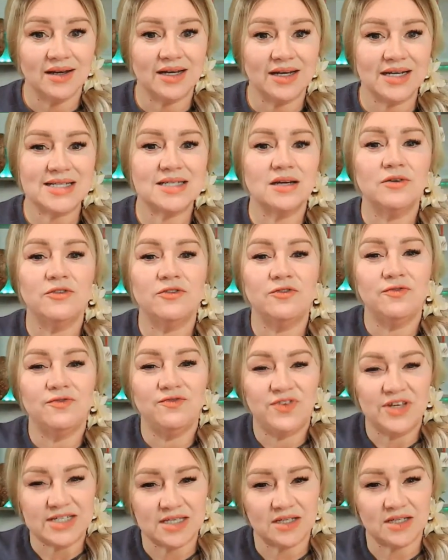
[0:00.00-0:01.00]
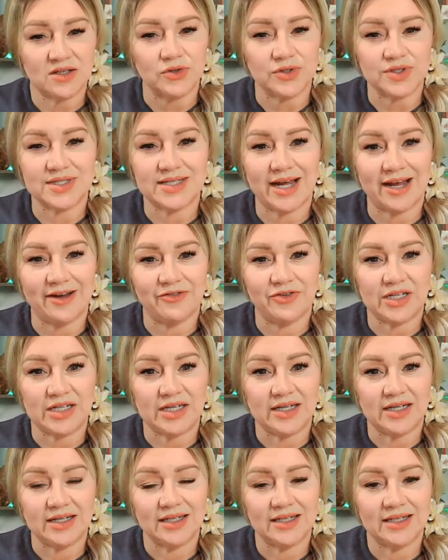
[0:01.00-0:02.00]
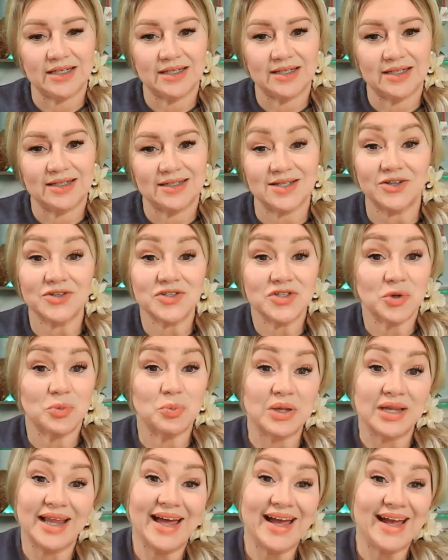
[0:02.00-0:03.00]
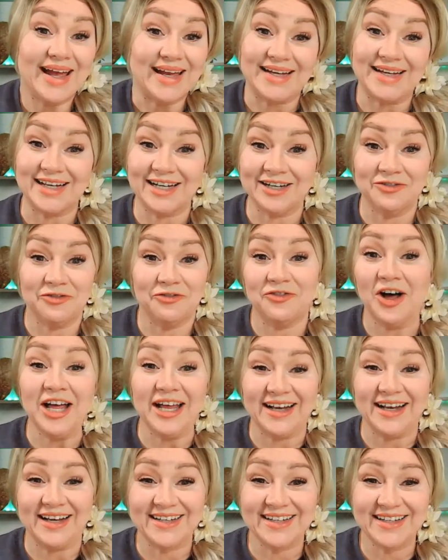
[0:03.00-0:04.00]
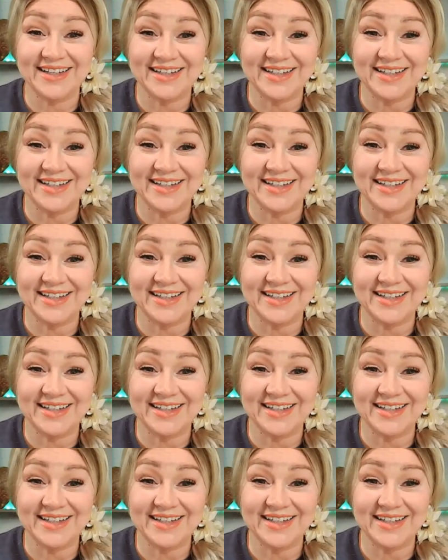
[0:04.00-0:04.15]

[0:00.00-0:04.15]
It's physical safety. It's also play and fun.